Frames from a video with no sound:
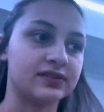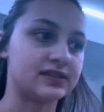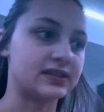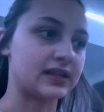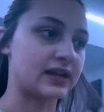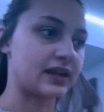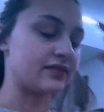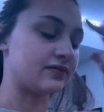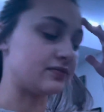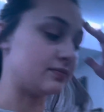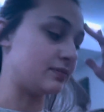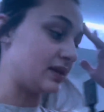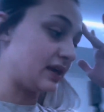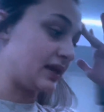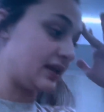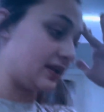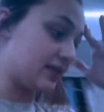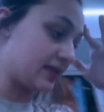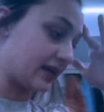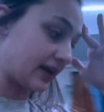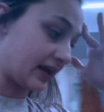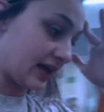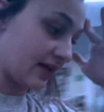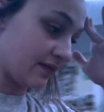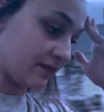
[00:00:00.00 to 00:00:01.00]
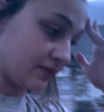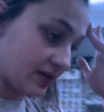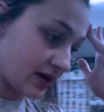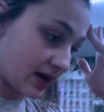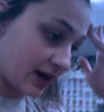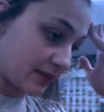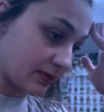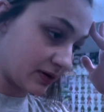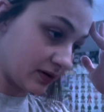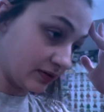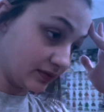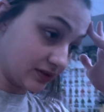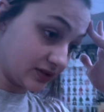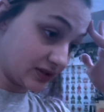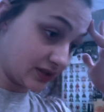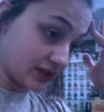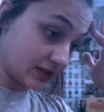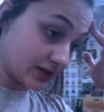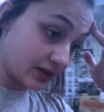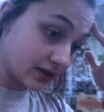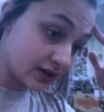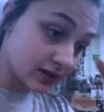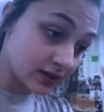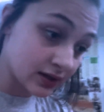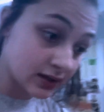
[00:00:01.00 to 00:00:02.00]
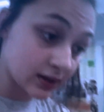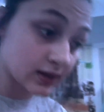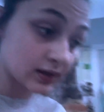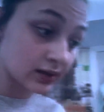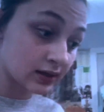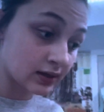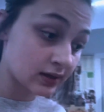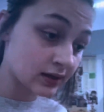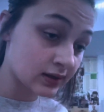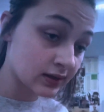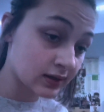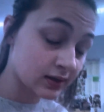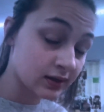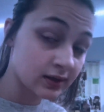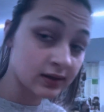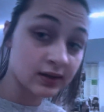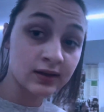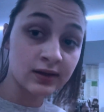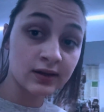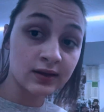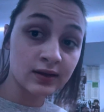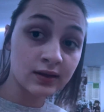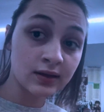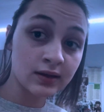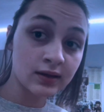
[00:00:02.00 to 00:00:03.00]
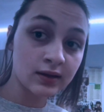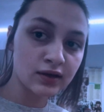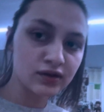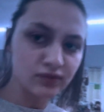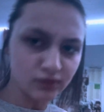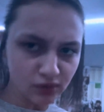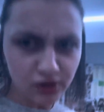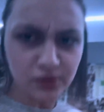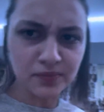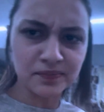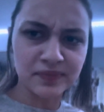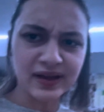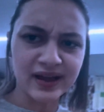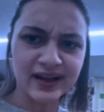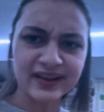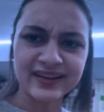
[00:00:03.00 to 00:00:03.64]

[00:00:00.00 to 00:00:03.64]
that I've made that I have not posted. Welcome back,